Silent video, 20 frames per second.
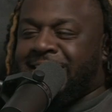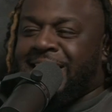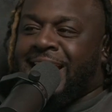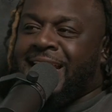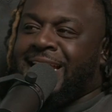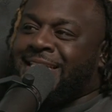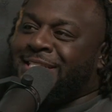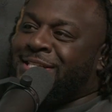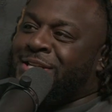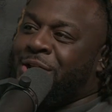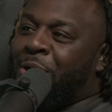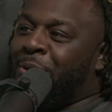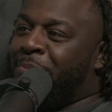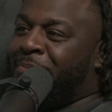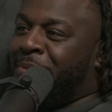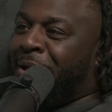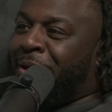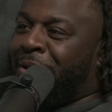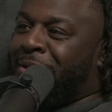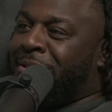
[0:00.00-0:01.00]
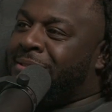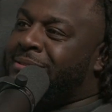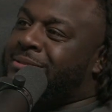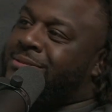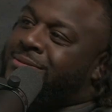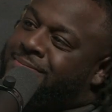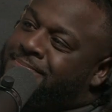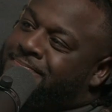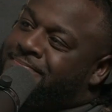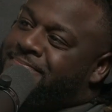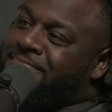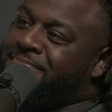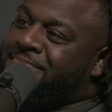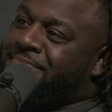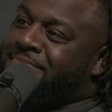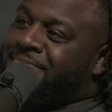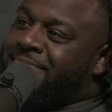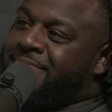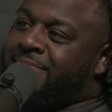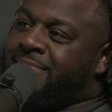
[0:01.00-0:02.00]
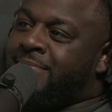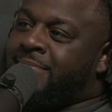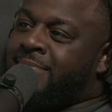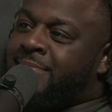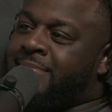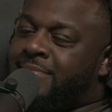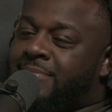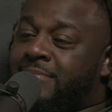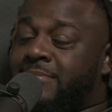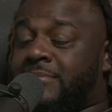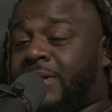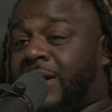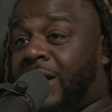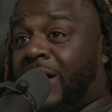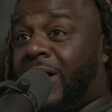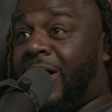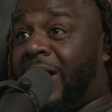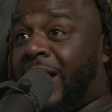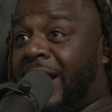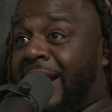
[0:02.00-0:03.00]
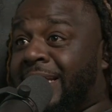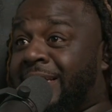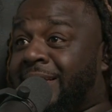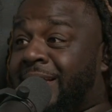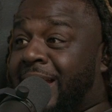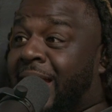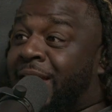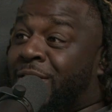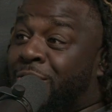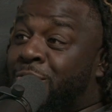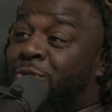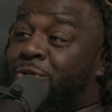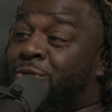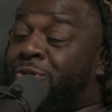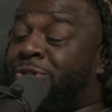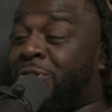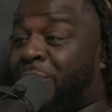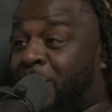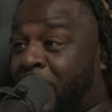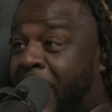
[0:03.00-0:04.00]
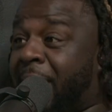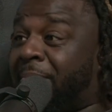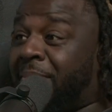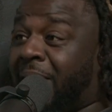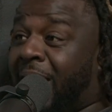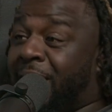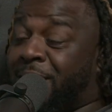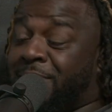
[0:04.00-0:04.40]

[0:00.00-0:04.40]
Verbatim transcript: said he's dope though. Yeah. All right, and you used to rap like